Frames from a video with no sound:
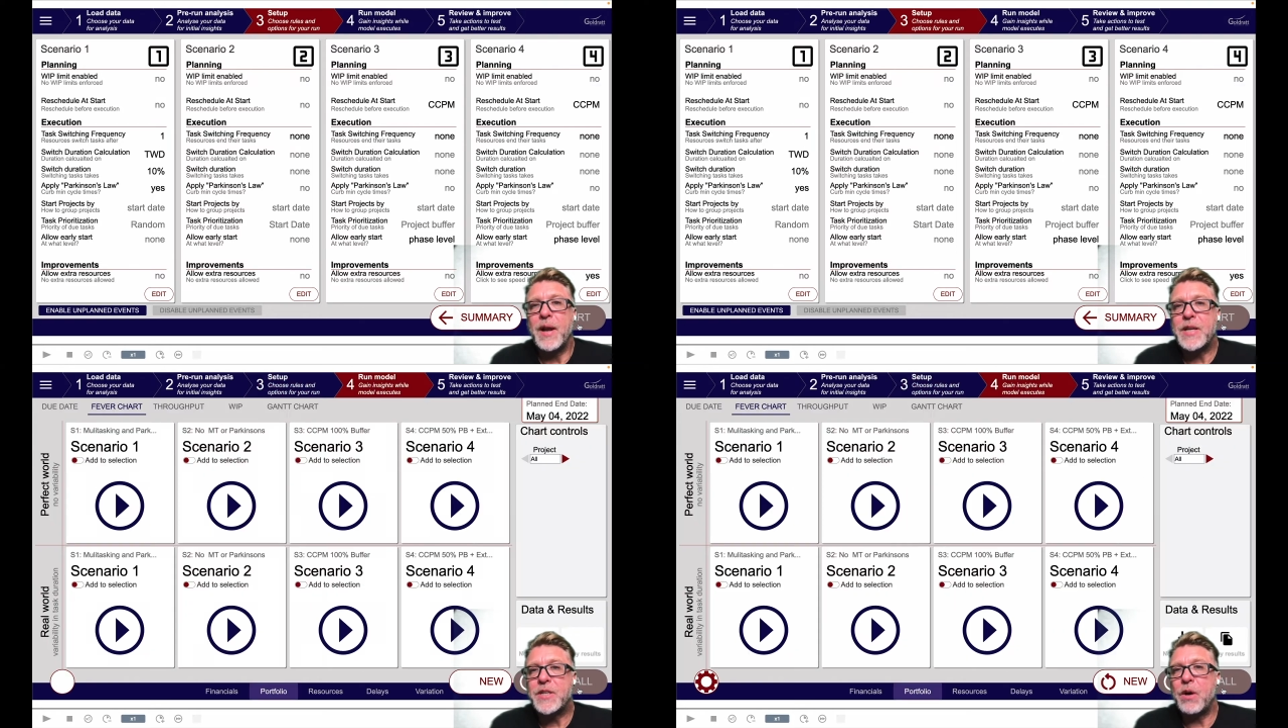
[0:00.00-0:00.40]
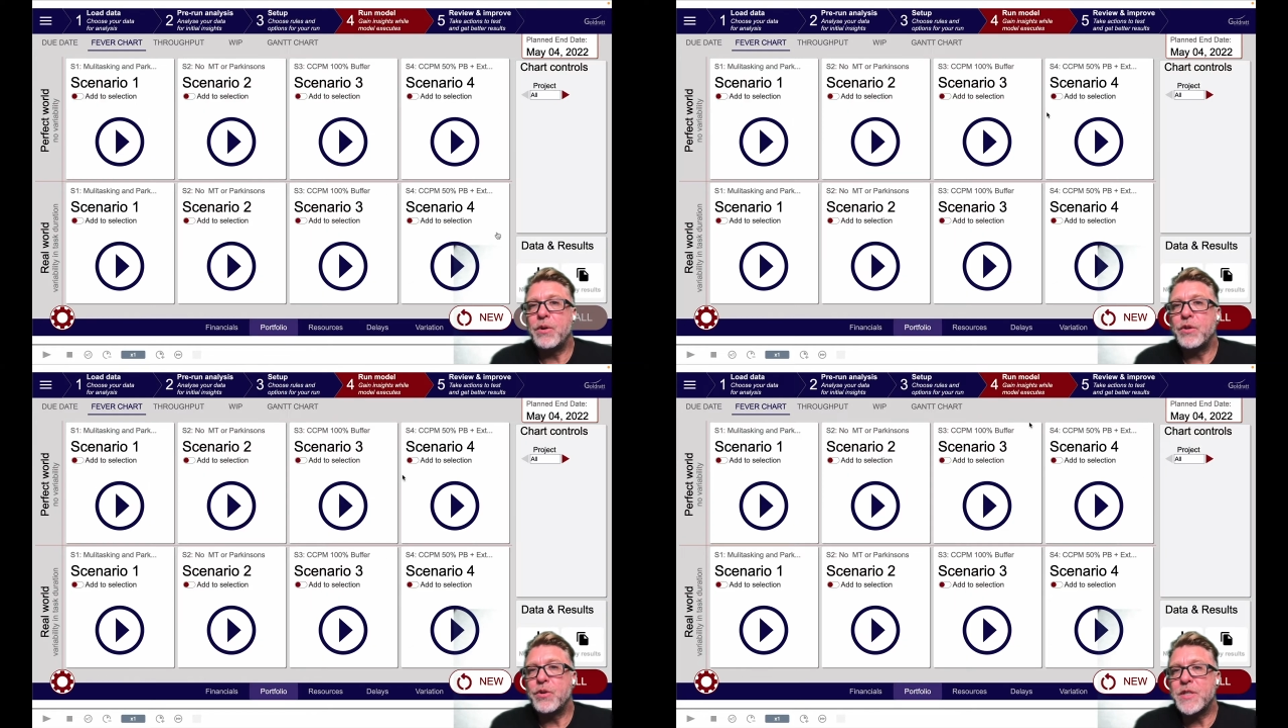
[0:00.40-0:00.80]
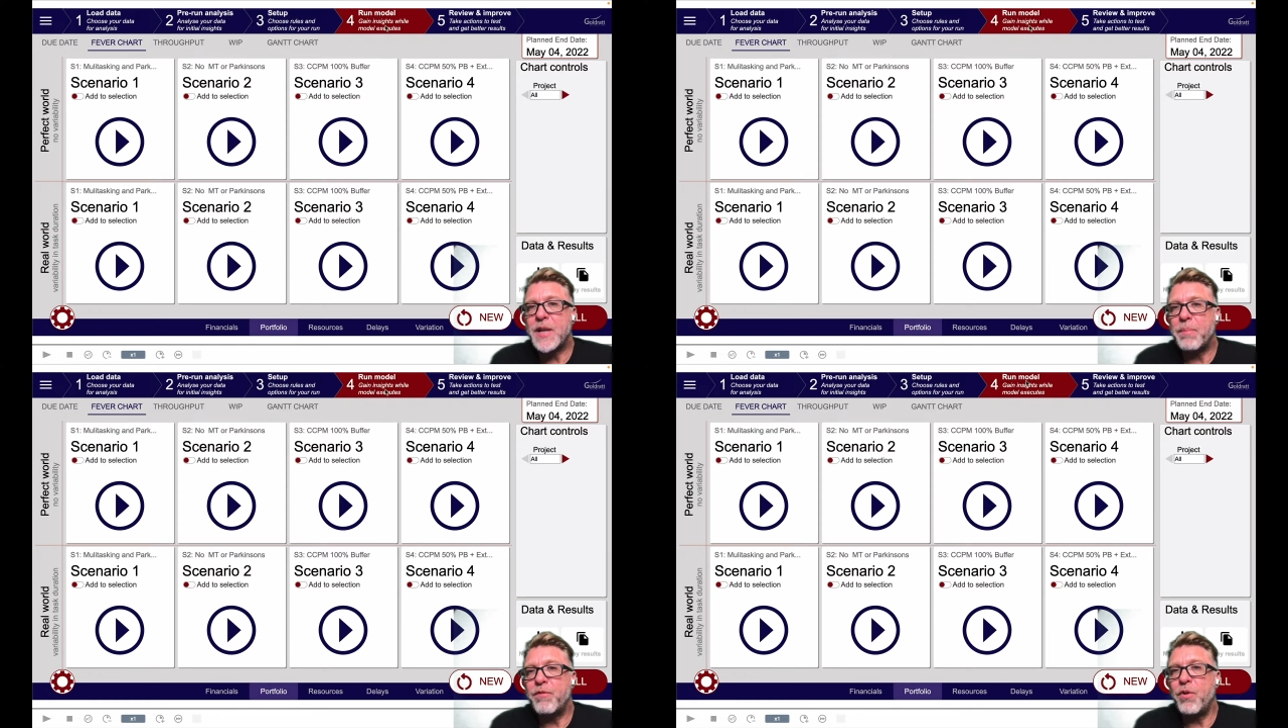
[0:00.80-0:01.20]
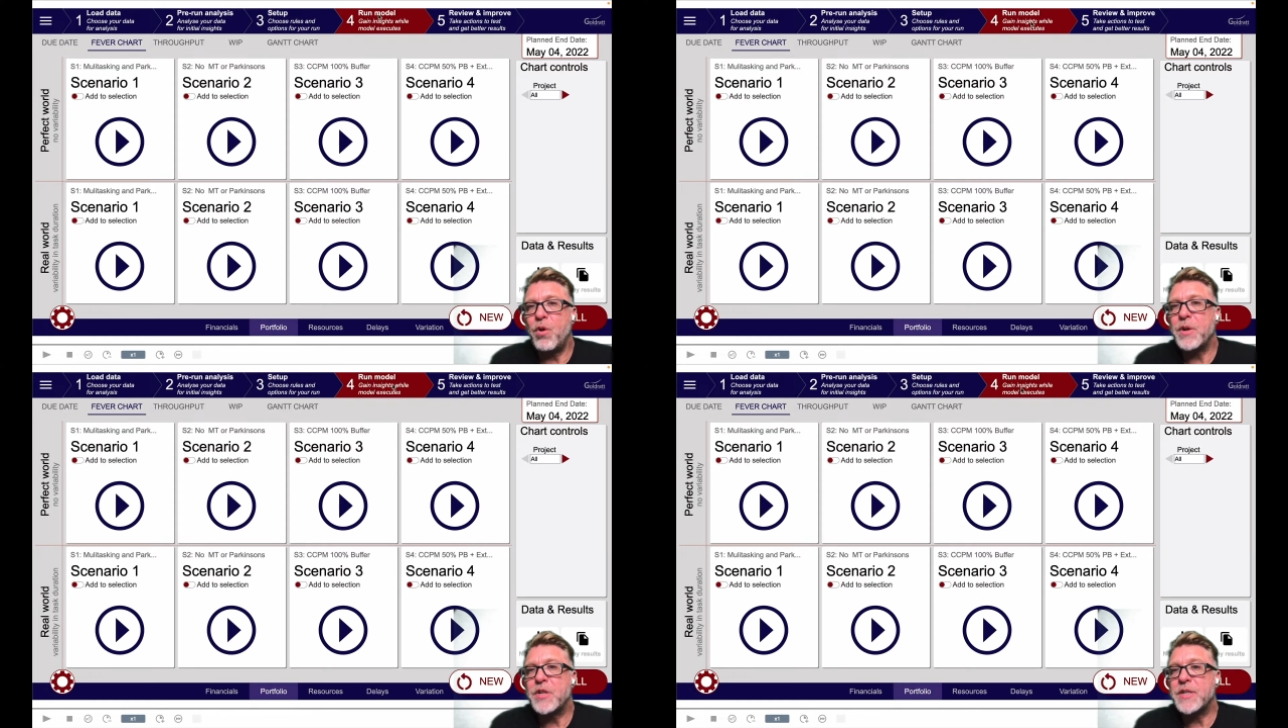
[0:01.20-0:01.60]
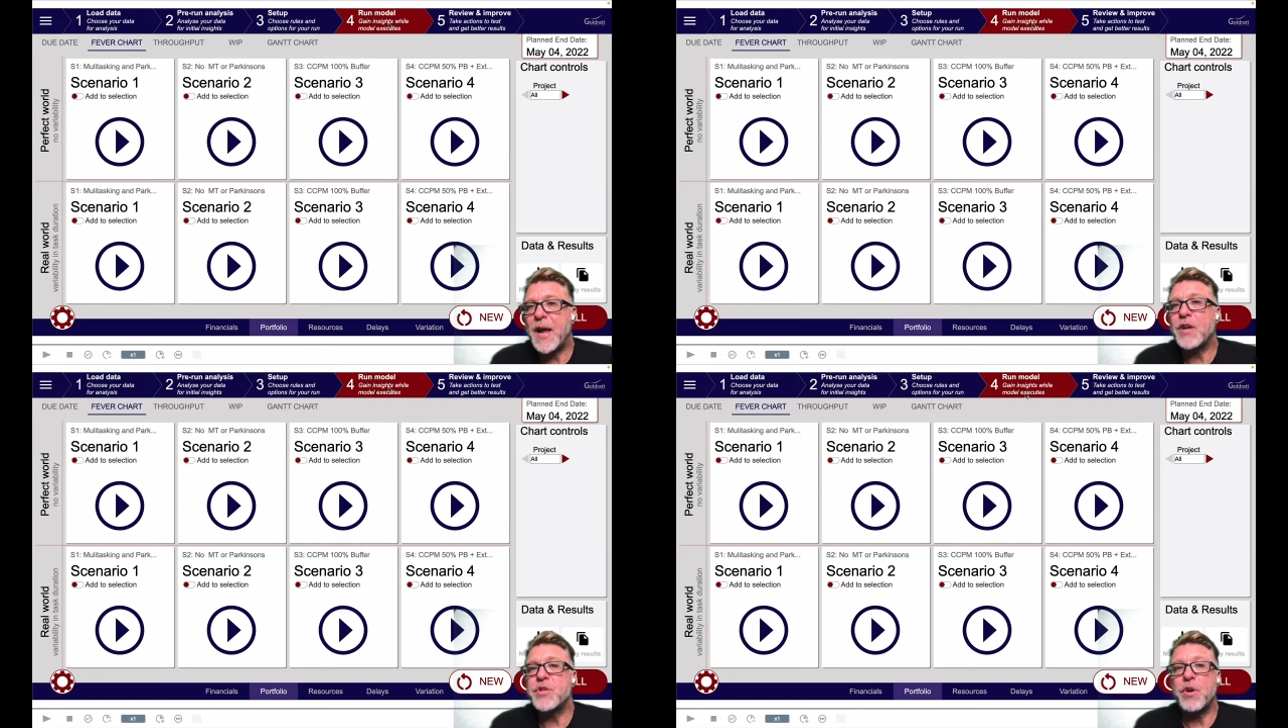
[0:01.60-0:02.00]
let's go into step 4, which is
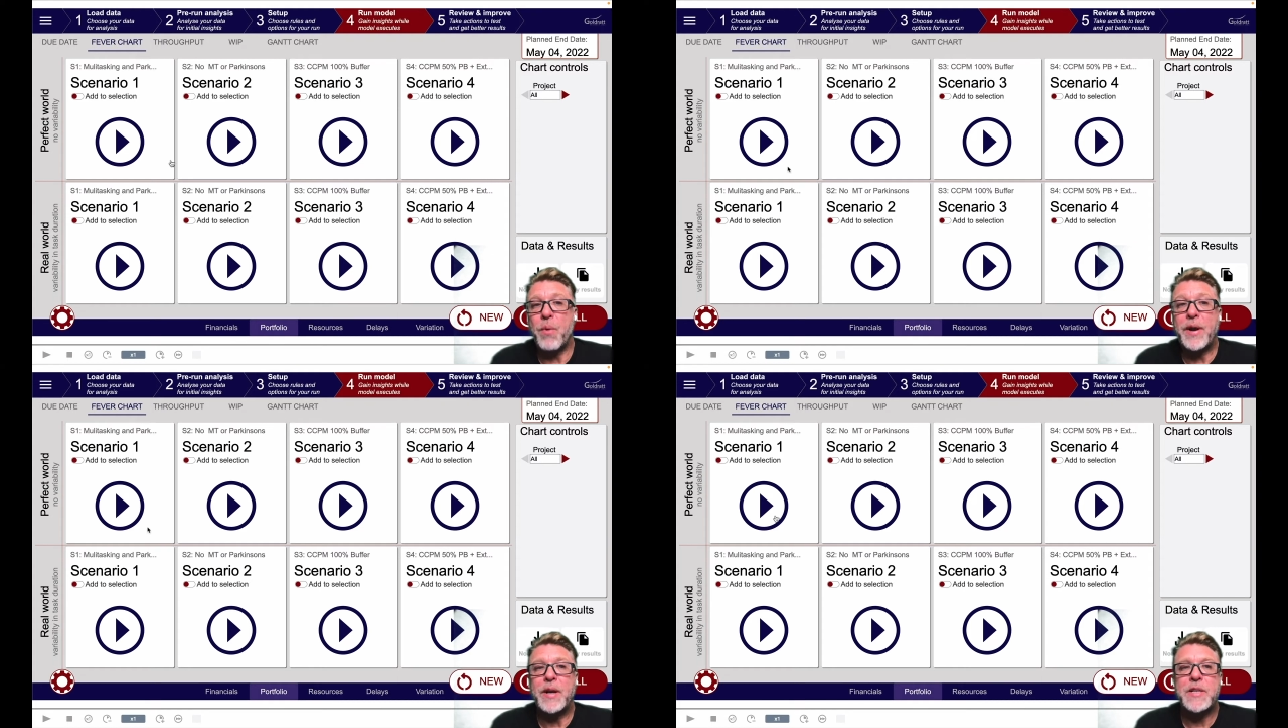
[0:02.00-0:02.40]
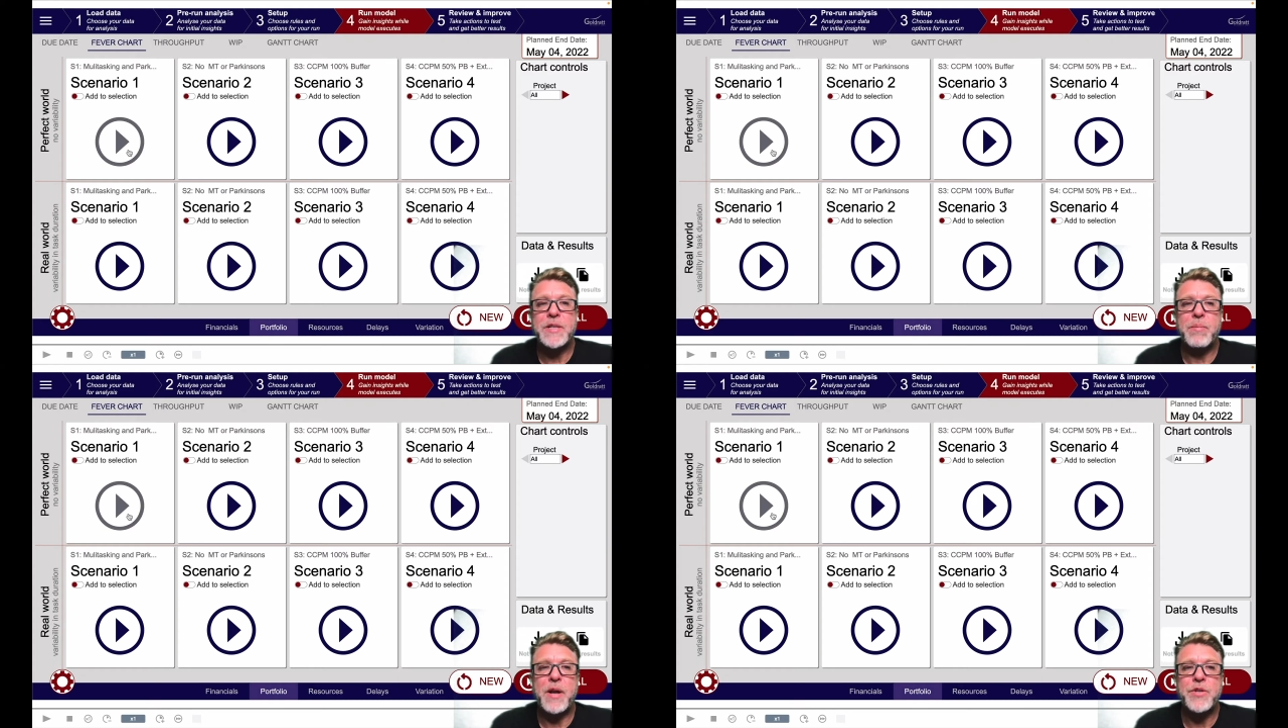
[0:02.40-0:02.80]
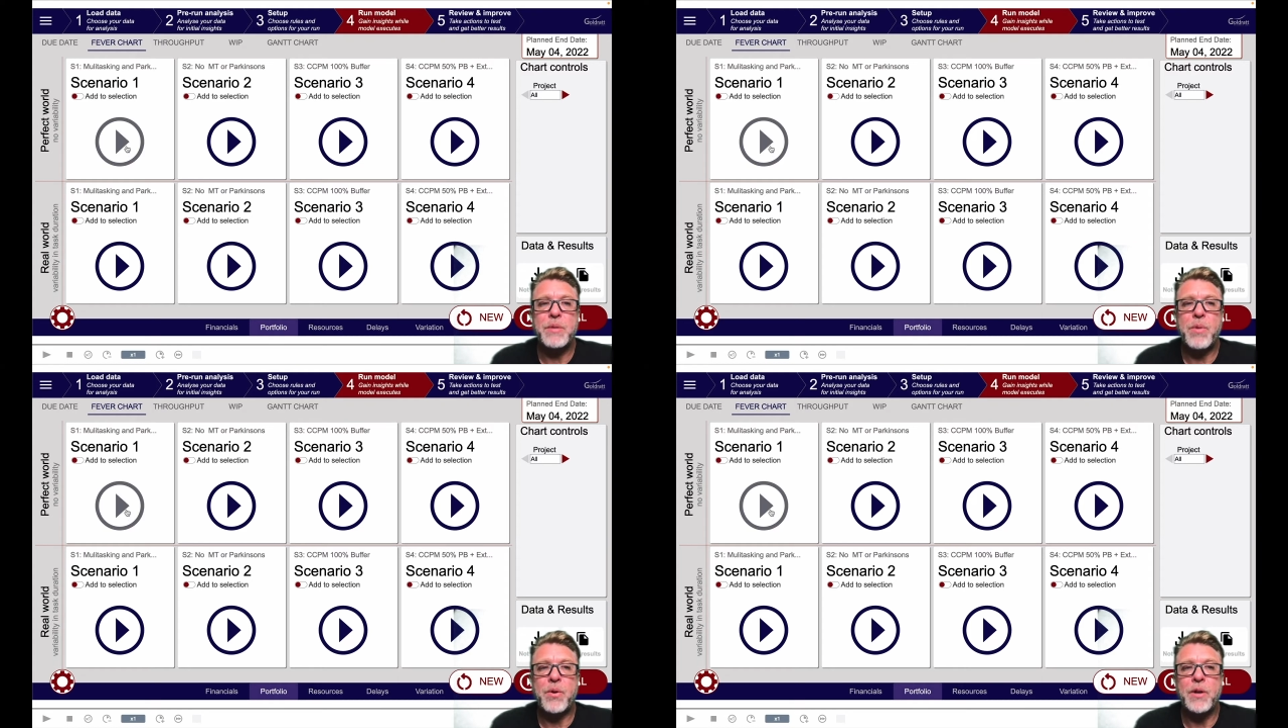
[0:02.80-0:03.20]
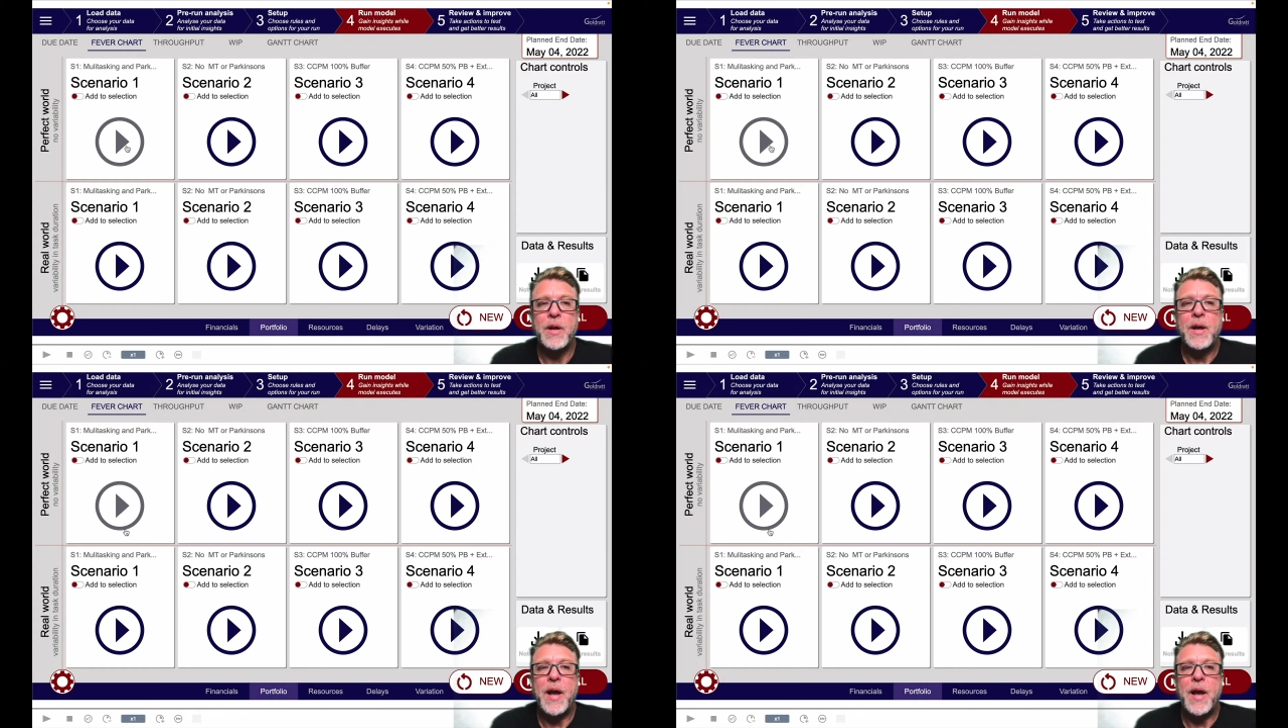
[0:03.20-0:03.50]
actually running the simulation model.